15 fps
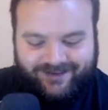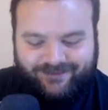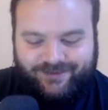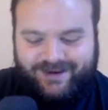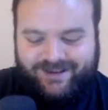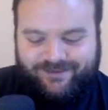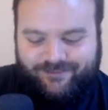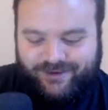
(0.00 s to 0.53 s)

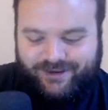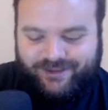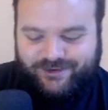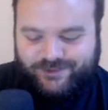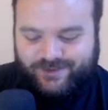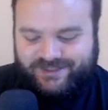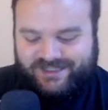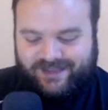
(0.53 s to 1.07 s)
We're gonna, one of
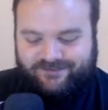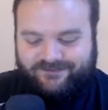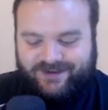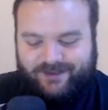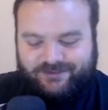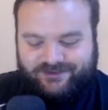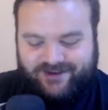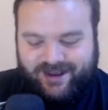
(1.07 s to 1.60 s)
those ones that
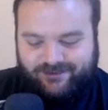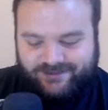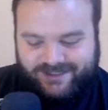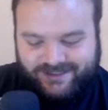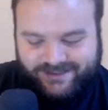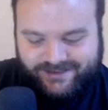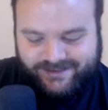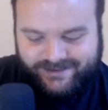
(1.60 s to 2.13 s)
flips
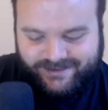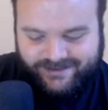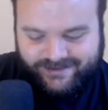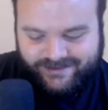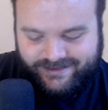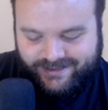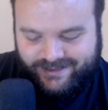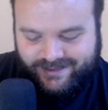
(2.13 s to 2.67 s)
around.
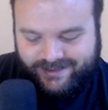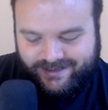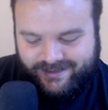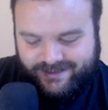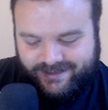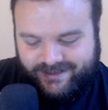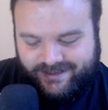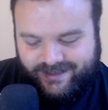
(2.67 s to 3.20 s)

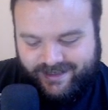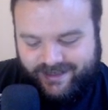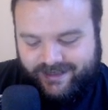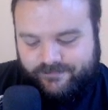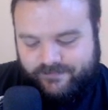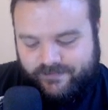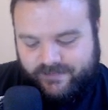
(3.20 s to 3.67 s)
Uh,